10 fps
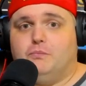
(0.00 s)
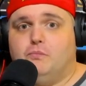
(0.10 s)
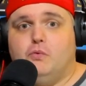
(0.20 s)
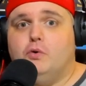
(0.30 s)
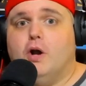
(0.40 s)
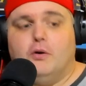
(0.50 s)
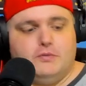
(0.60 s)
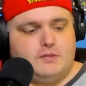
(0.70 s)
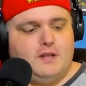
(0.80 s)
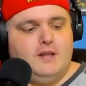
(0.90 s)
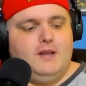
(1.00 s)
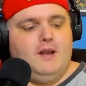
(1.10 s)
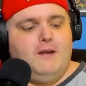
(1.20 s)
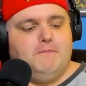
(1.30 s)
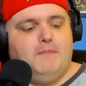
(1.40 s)
who knows?
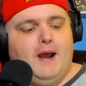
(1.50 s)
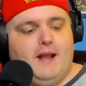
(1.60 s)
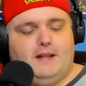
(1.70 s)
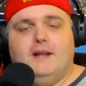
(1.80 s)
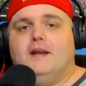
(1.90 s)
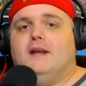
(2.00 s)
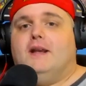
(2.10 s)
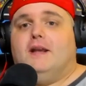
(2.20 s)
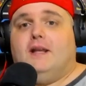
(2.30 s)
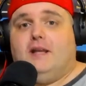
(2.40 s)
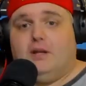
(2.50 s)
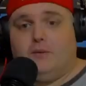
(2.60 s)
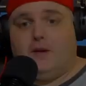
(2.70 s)
But here we